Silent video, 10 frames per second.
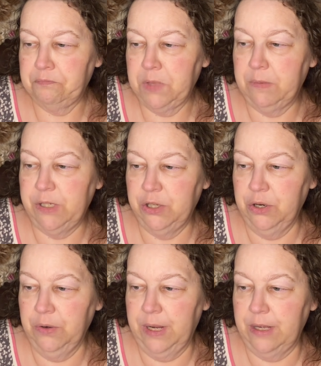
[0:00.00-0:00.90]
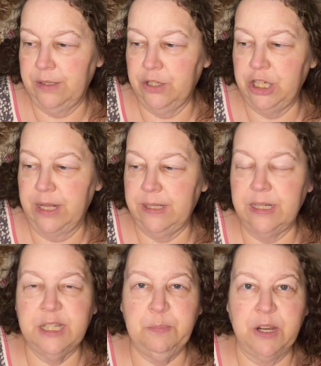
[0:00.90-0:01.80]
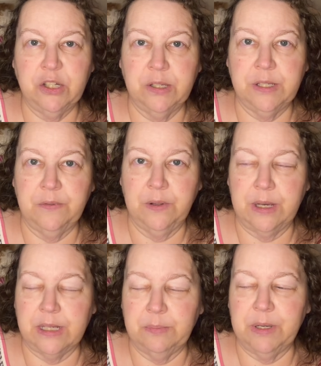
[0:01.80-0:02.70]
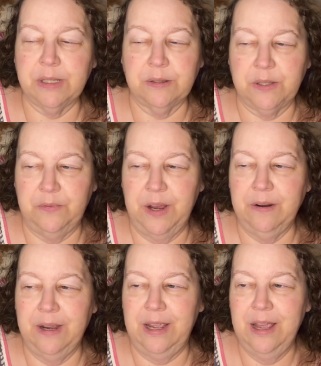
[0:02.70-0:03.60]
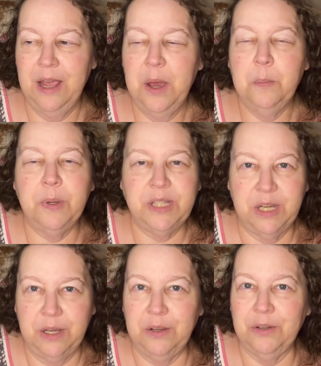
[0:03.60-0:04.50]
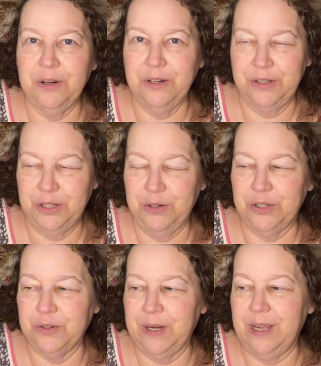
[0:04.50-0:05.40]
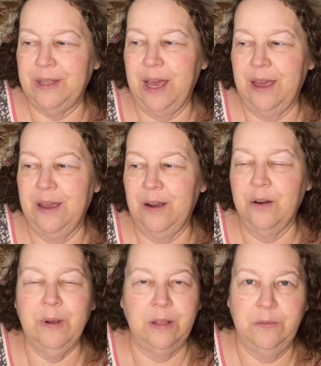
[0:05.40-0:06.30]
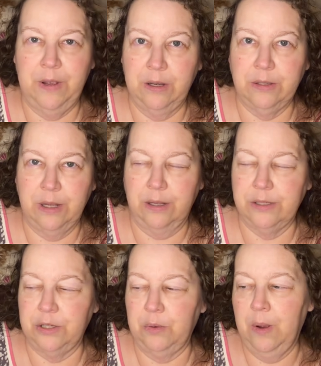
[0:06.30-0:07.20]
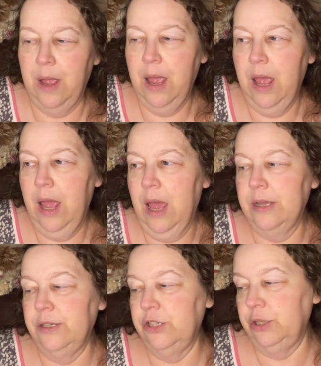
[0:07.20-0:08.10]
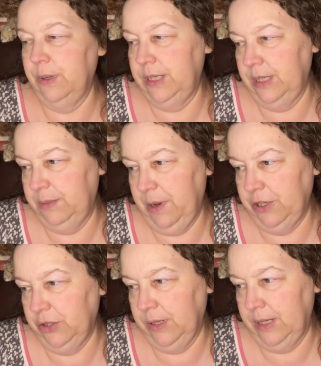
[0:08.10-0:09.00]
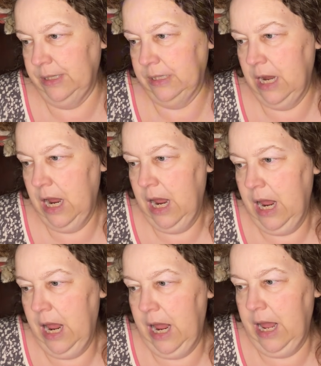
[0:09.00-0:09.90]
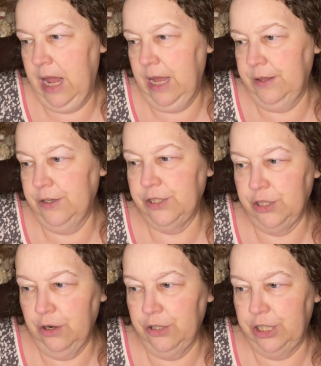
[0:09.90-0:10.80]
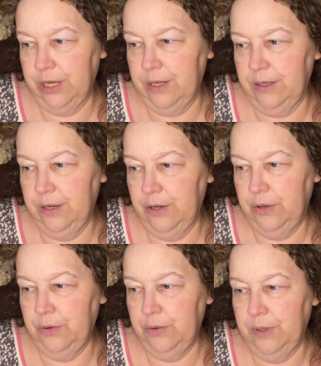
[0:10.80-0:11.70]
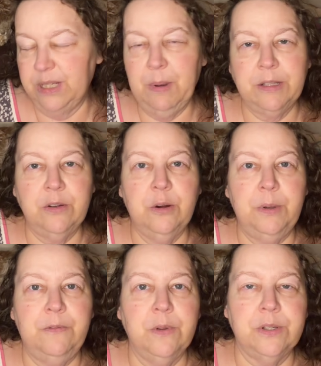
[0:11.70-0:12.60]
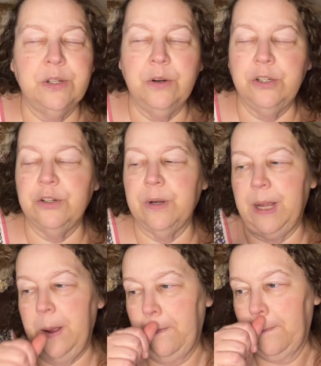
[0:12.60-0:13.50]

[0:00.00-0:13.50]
we took her in. So she had to see a specialist for this because it was a very particular surgery that our regular vet could not do. And so she went to the specialist. And the surgeon who inspected her before the surgery